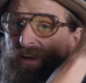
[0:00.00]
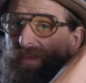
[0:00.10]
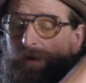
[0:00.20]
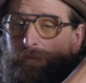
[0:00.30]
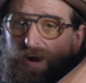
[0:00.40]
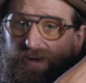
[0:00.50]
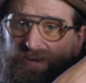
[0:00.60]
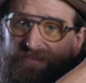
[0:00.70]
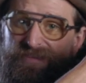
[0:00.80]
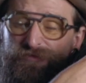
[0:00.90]
That pocket
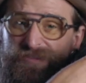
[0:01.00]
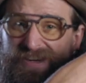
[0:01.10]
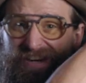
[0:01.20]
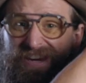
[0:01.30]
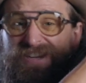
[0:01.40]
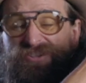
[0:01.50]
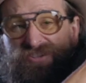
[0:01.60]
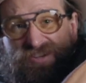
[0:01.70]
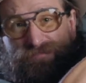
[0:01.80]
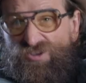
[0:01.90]
itself is like an inch
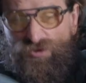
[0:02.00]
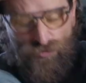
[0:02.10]
deep. So